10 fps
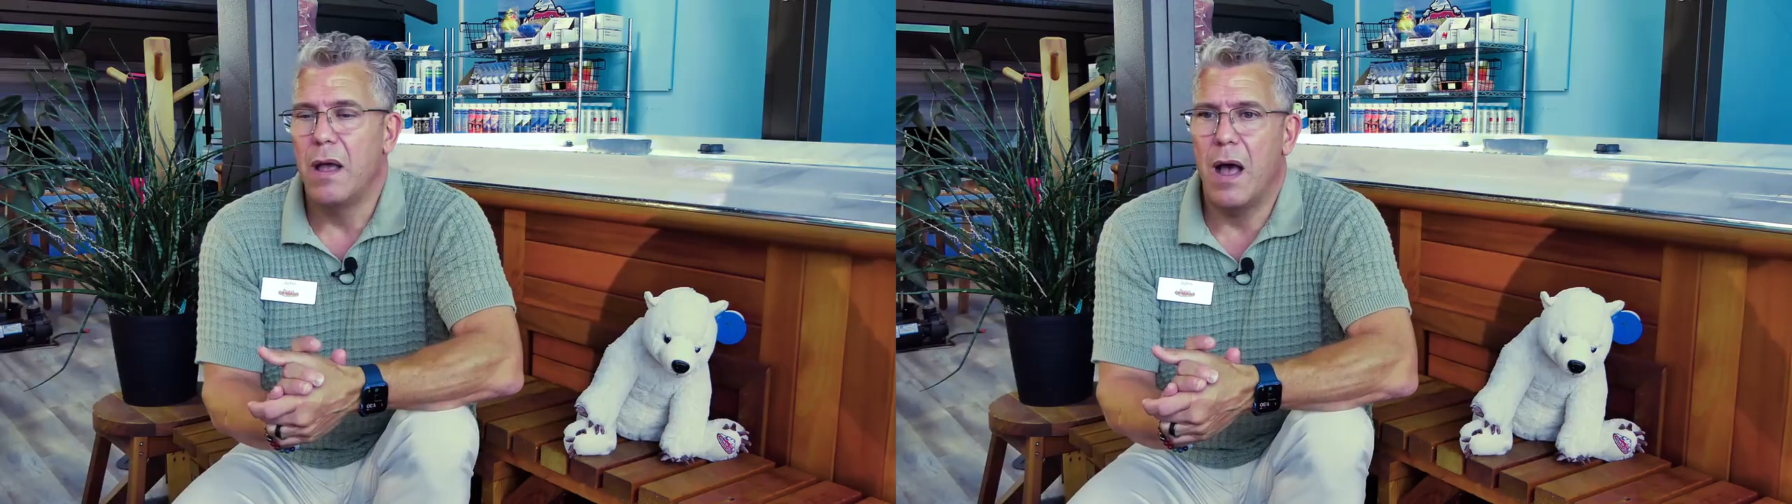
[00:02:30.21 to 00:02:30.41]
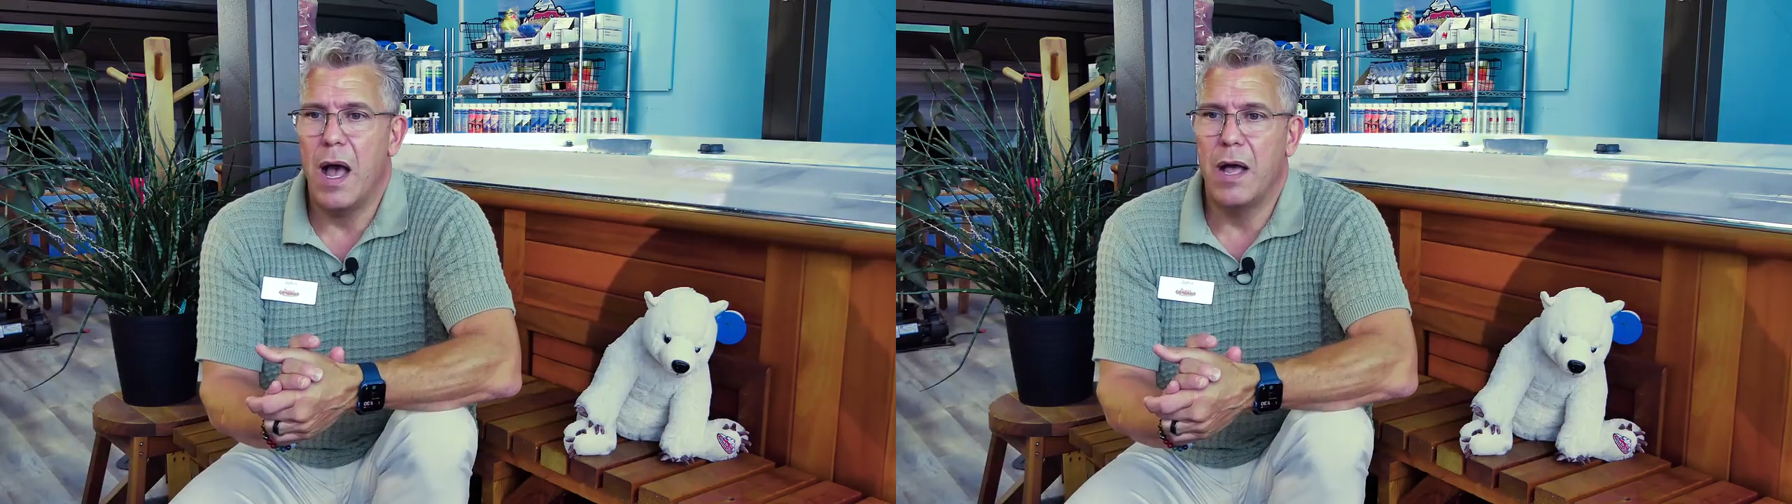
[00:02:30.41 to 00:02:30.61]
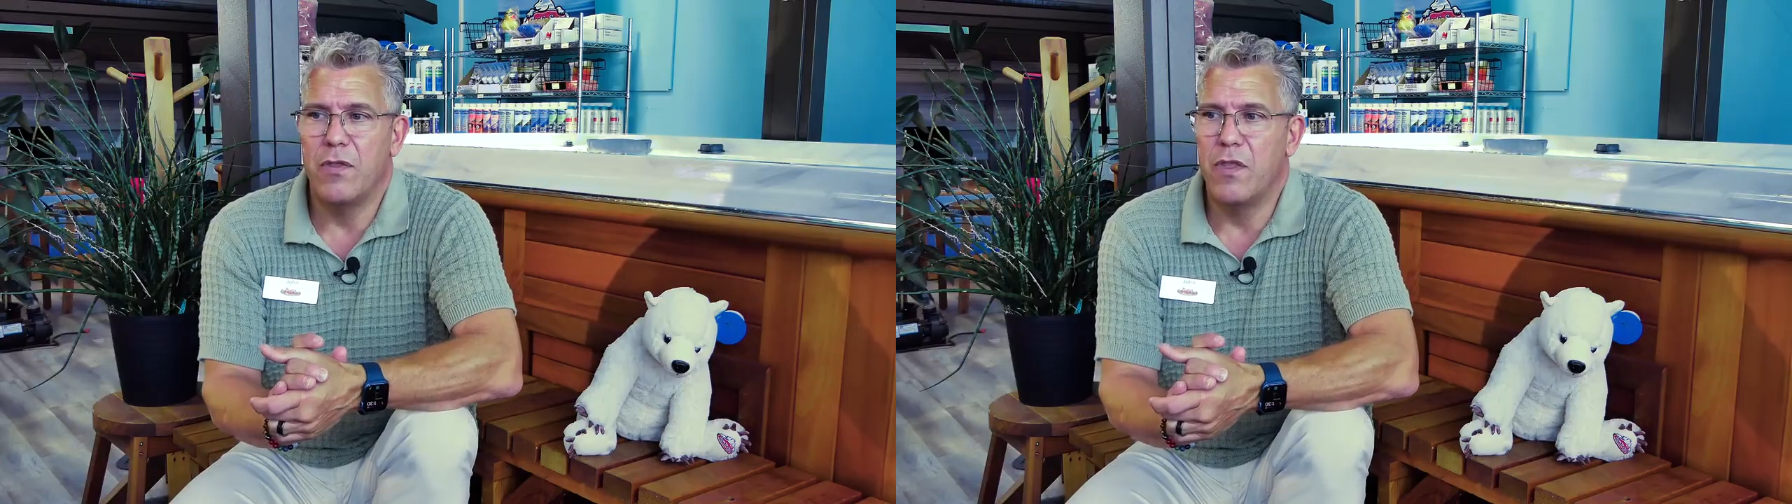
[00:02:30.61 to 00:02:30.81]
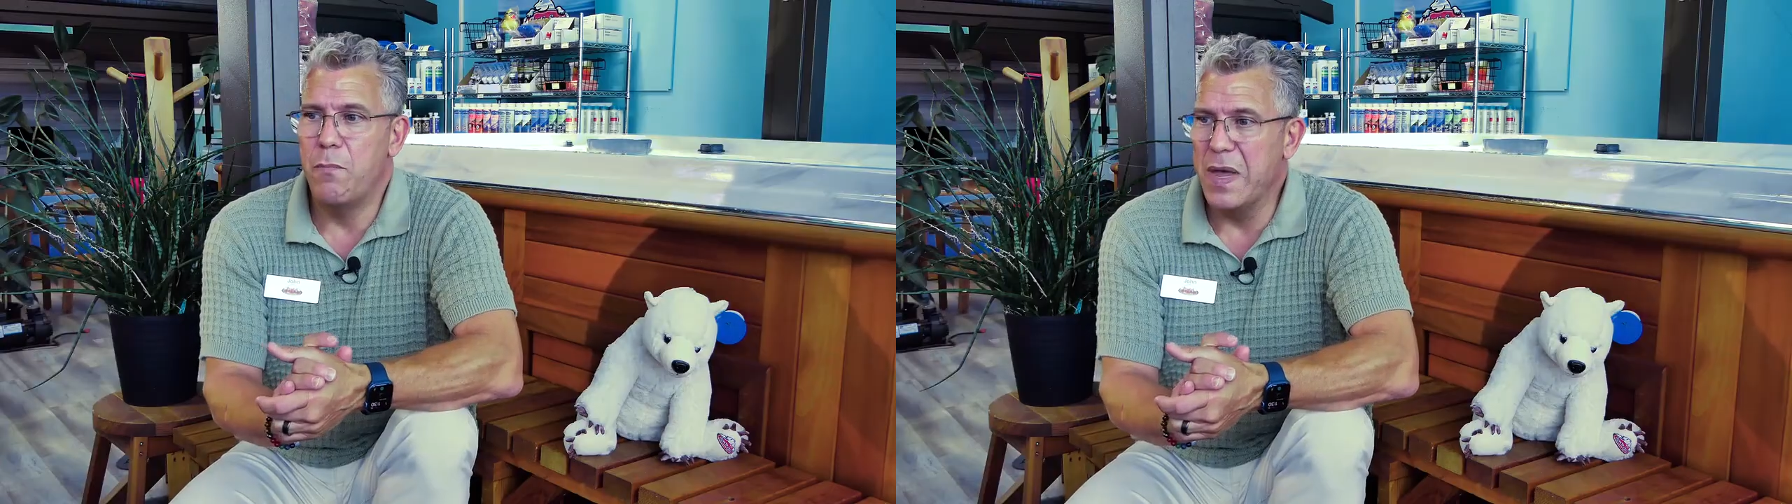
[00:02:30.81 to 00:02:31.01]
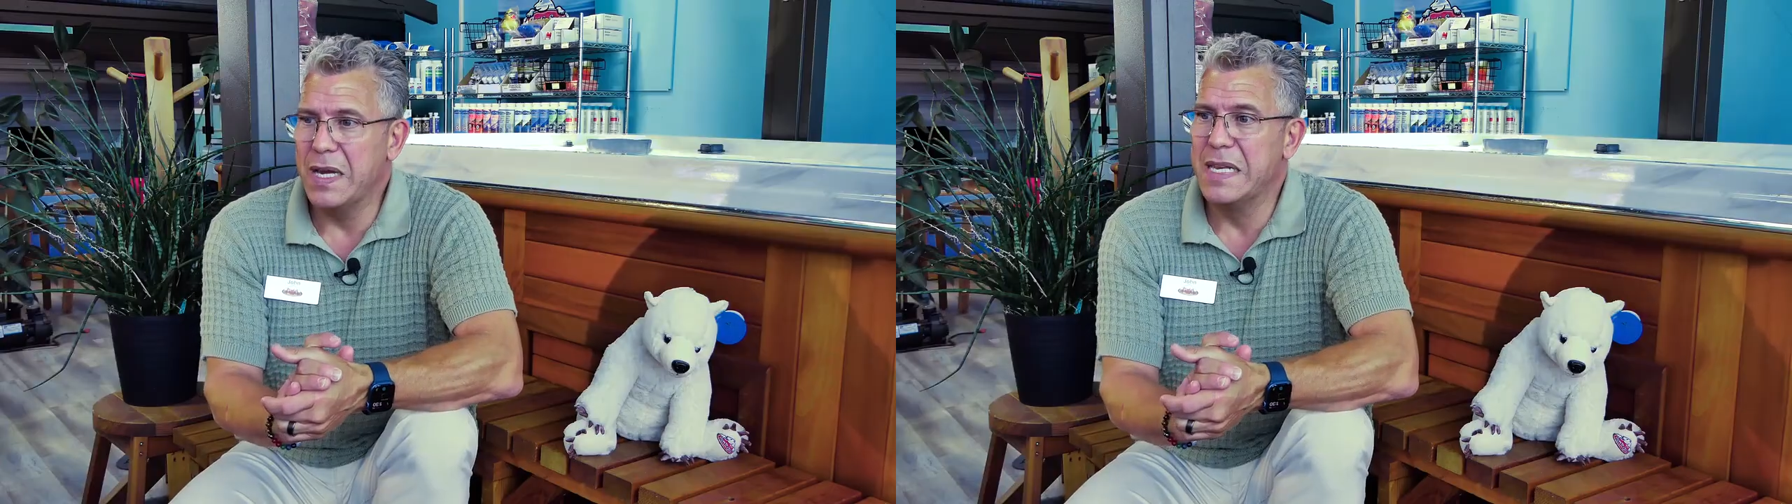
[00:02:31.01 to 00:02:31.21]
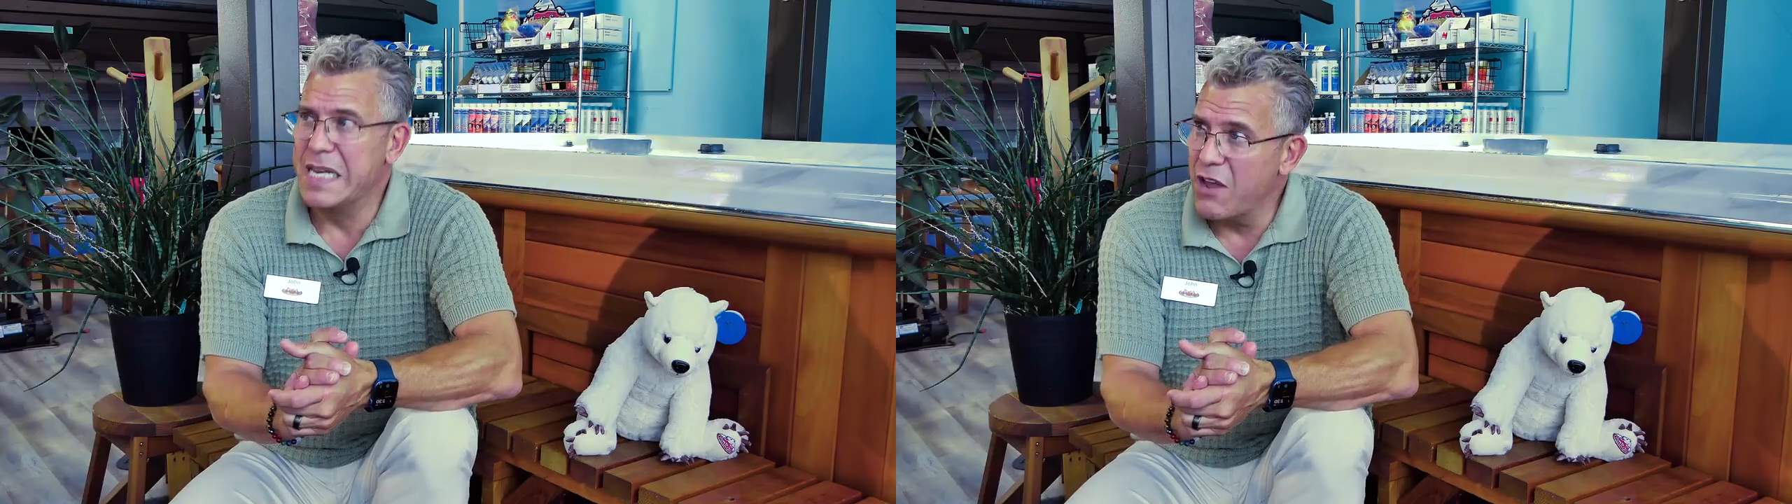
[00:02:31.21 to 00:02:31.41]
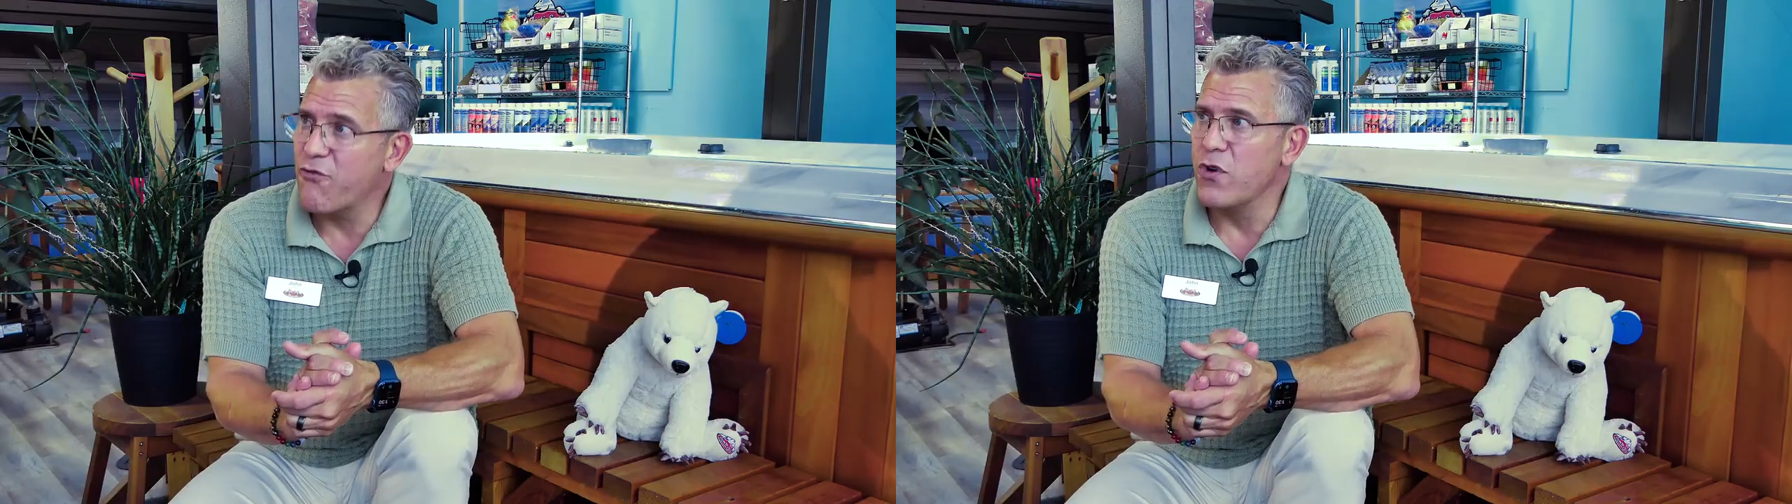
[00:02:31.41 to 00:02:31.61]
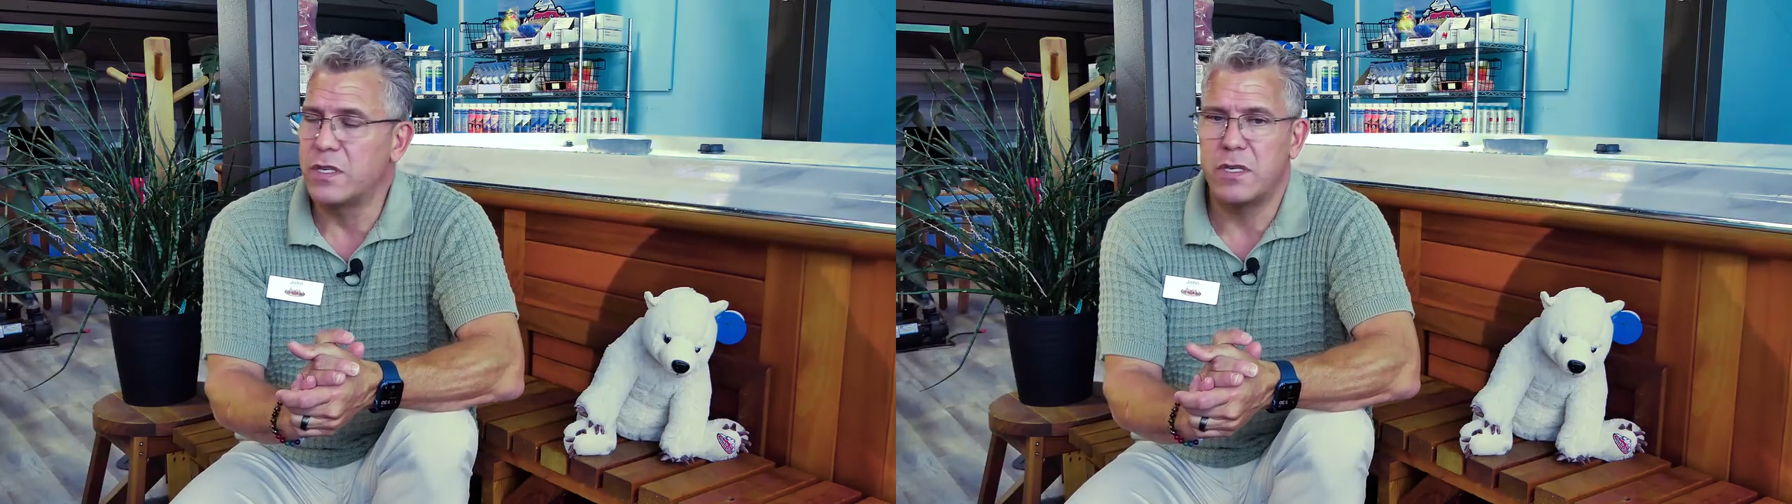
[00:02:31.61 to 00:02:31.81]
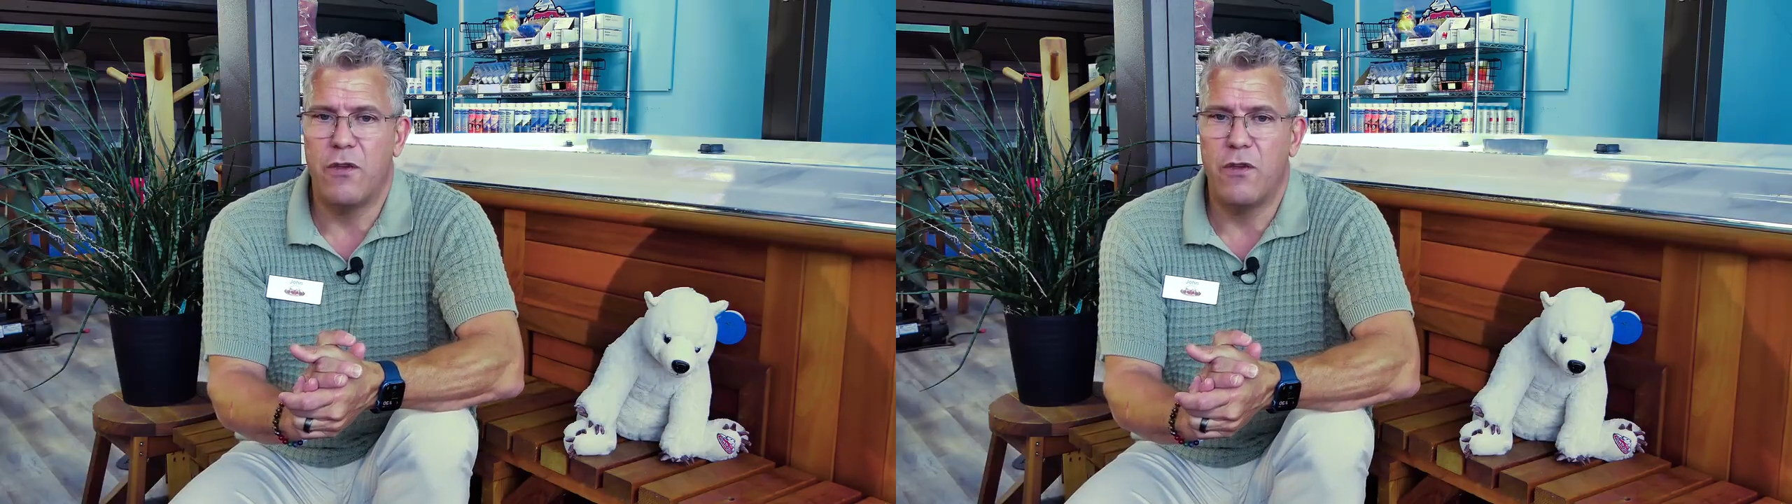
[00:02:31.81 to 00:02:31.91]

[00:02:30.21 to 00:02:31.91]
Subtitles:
the big difference.